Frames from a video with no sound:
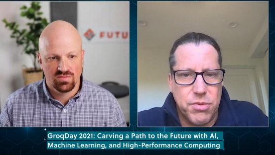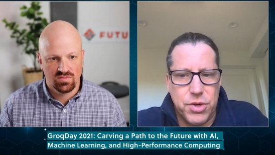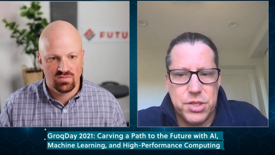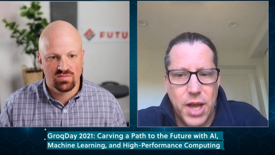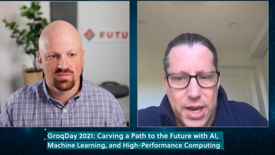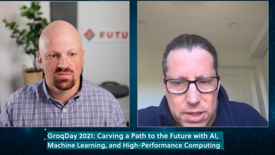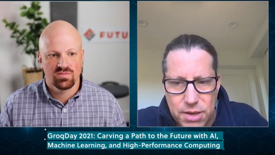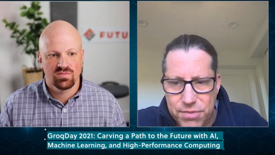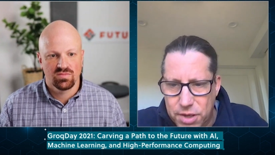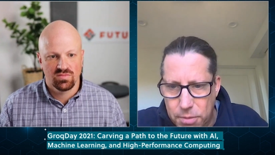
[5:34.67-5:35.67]
Speaker 1: for
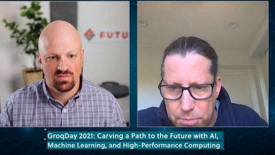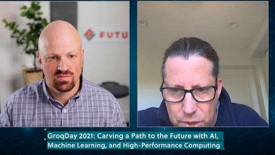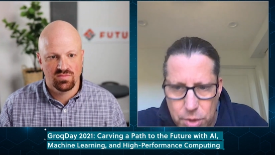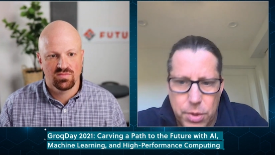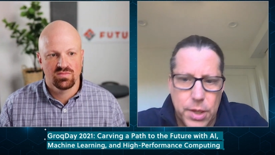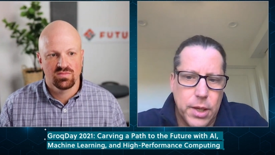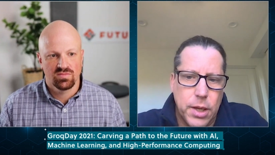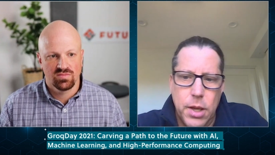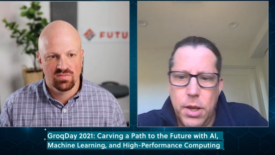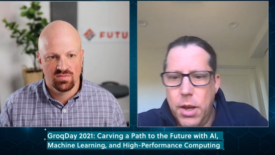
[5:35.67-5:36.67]
scientific computing,
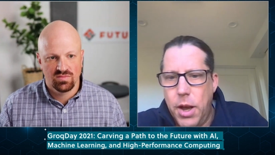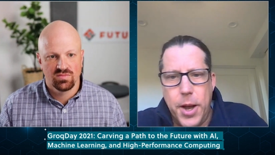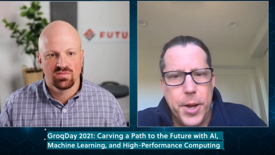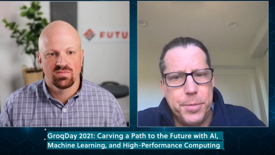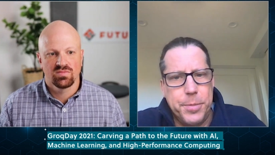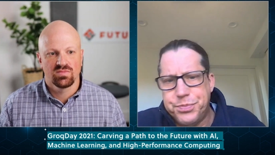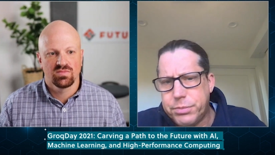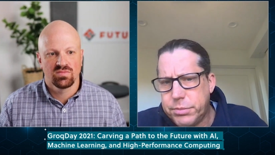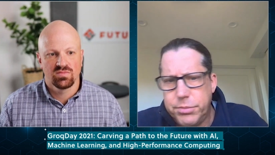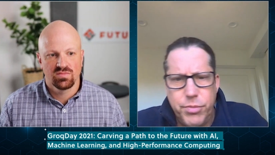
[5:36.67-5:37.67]
um,
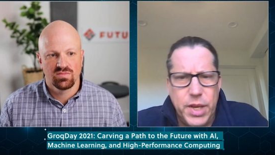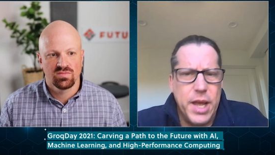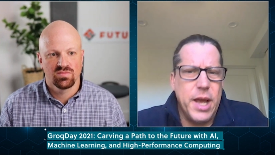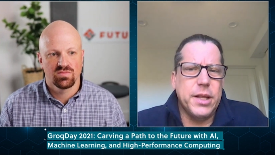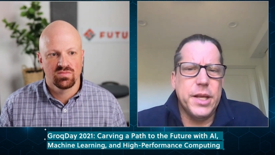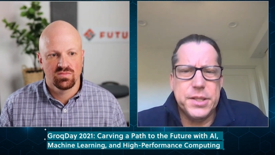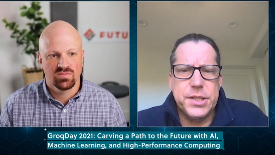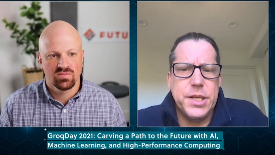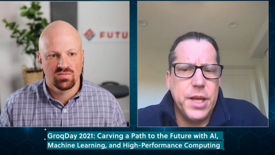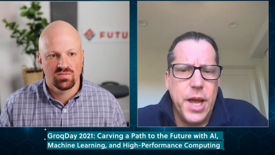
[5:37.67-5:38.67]
L S
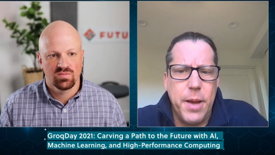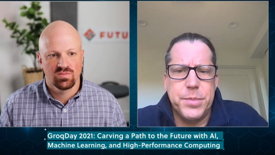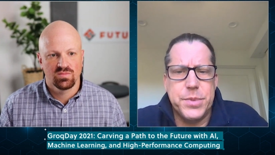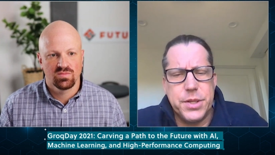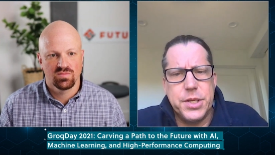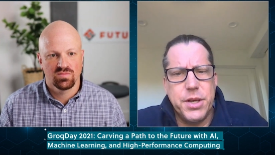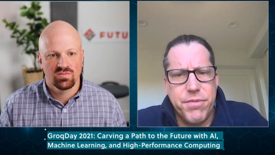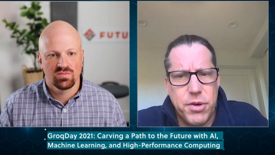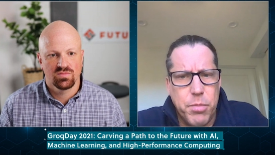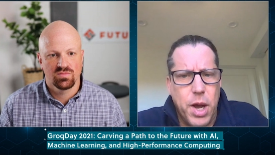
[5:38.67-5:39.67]
T Ms and the
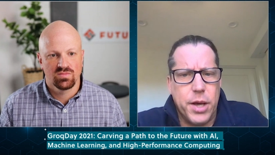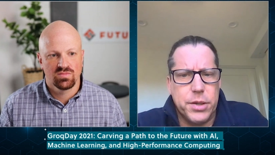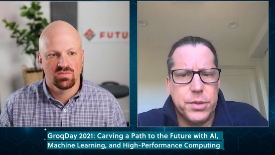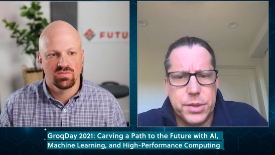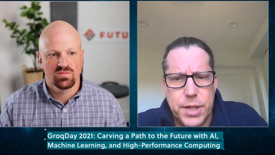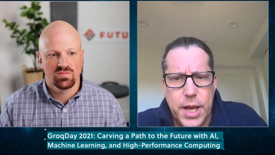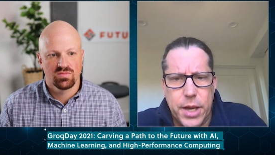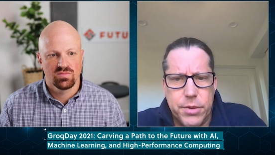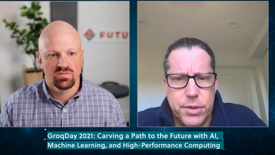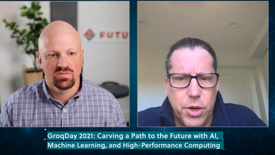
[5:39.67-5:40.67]
different models
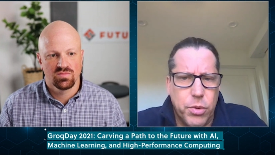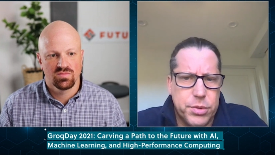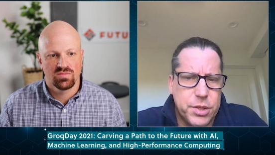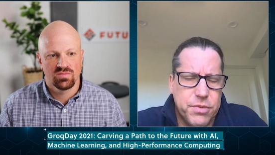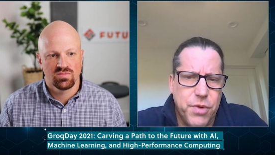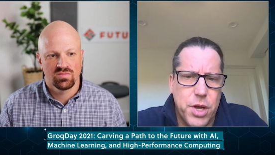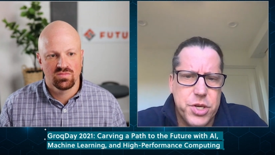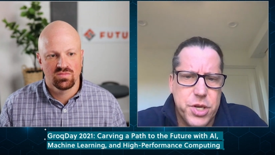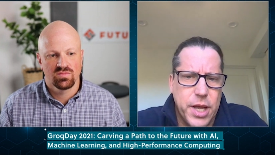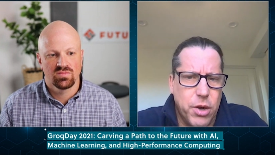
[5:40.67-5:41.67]
that, you know, just
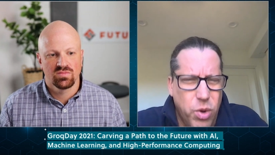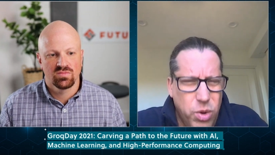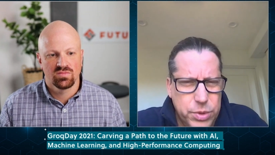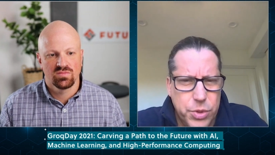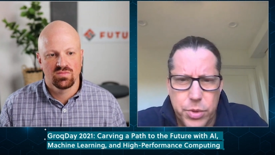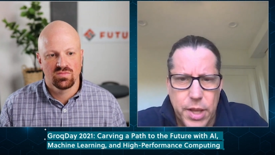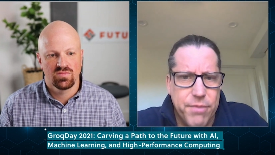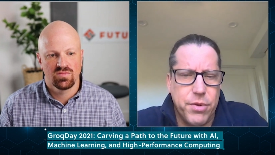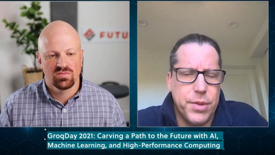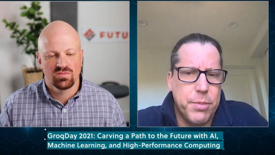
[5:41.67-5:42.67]
function at a whole new
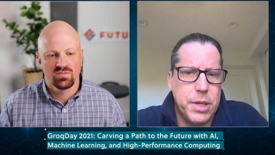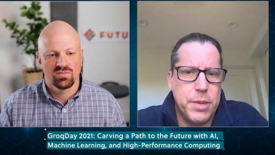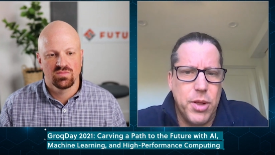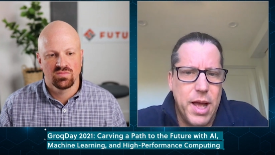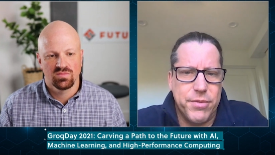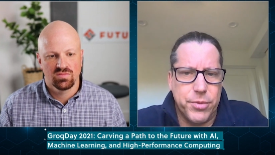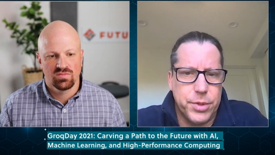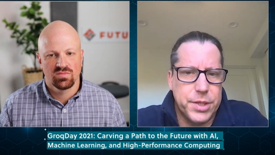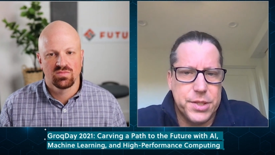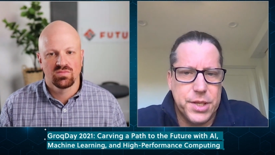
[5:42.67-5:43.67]
level that people haven't
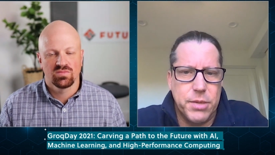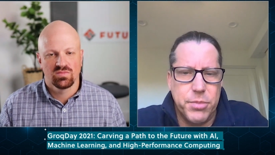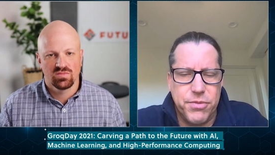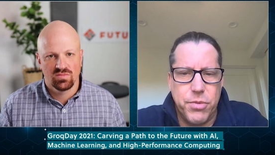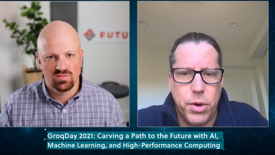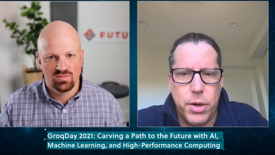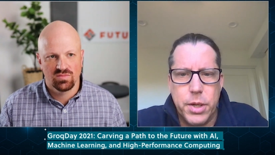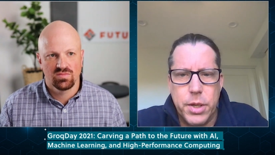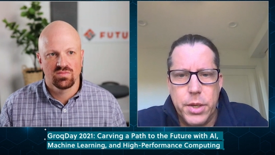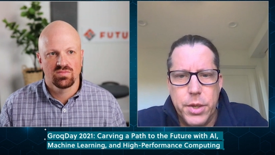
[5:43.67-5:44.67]
really seen before.
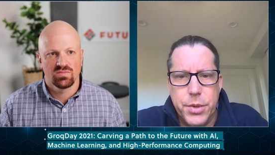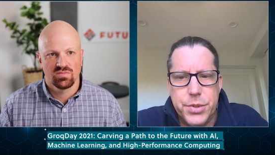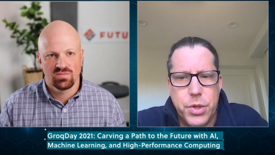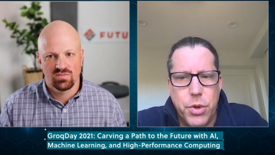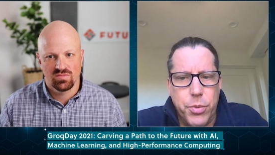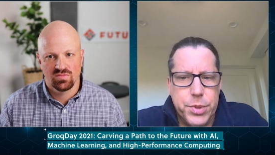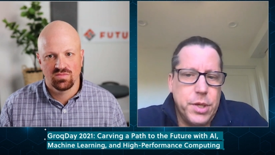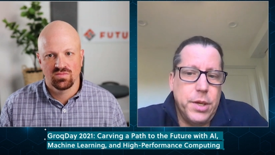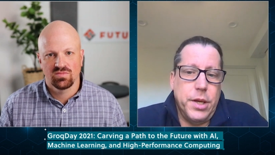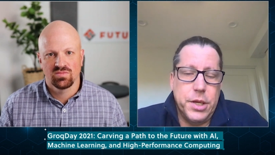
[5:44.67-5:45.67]
So it was
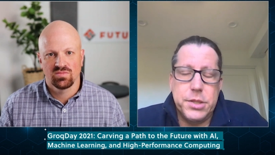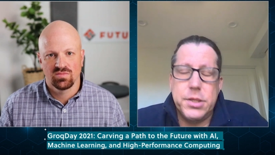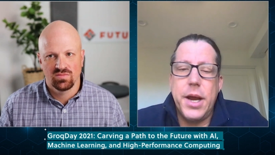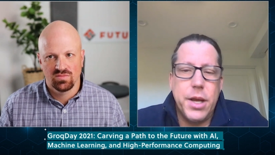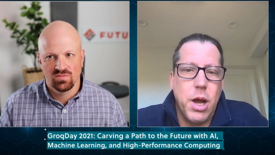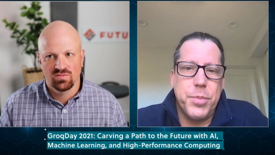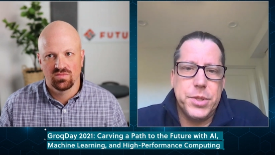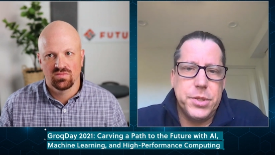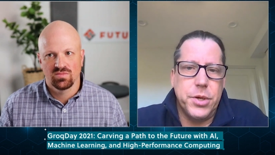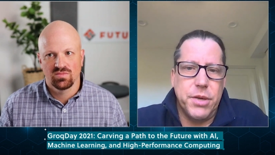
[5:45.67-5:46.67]
an exciting
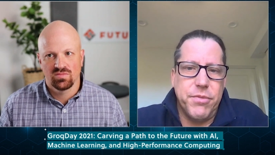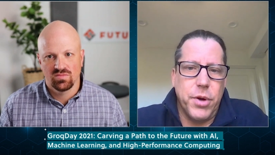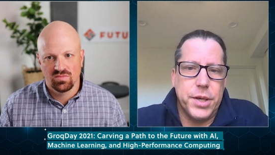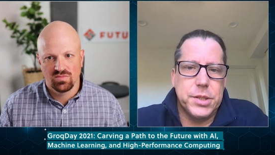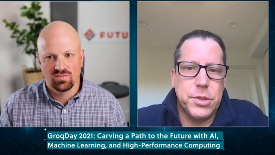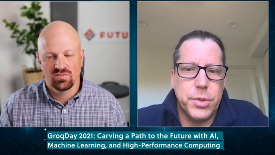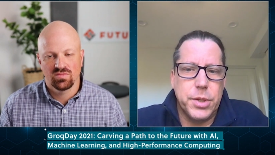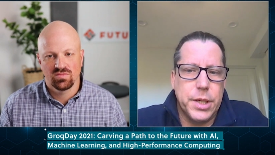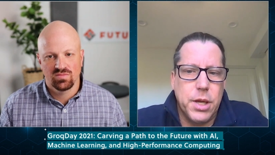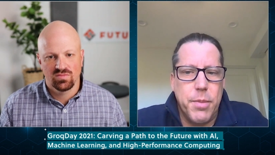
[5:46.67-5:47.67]
opportunity for us to
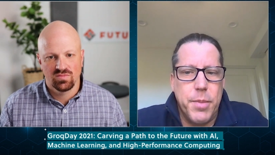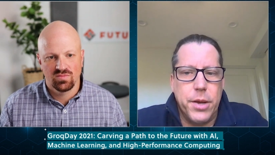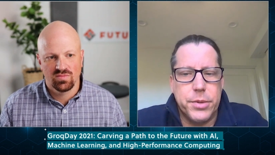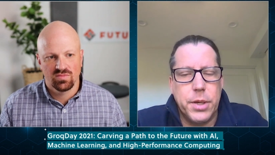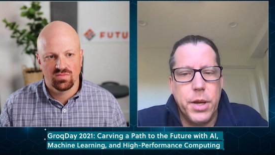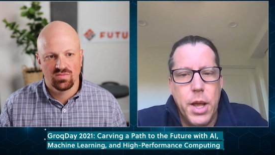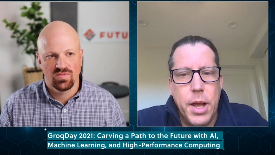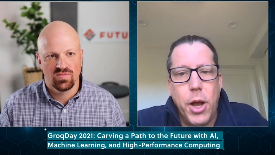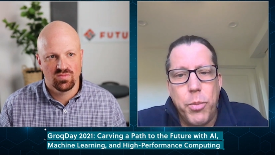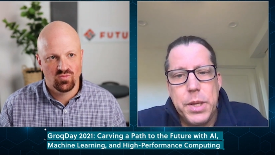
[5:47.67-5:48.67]
really come out and
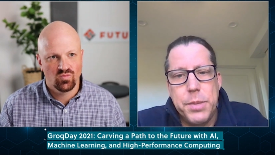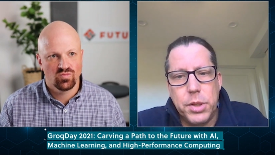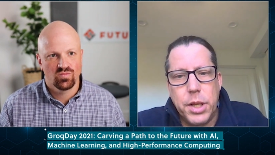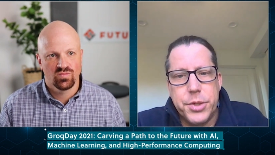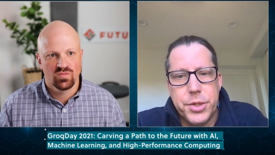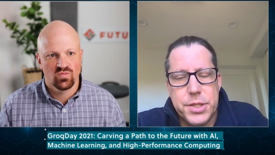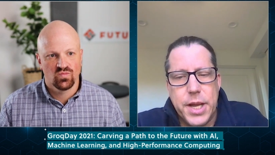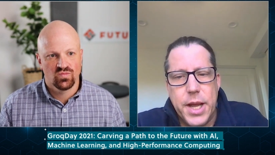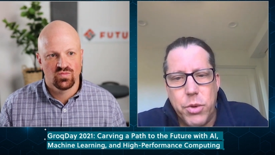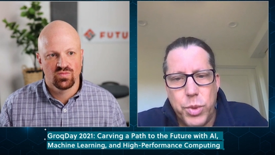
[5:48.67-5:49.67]
help people
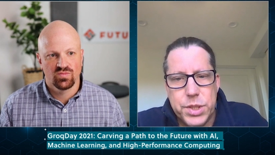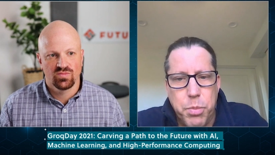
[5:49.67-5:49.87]
understand what's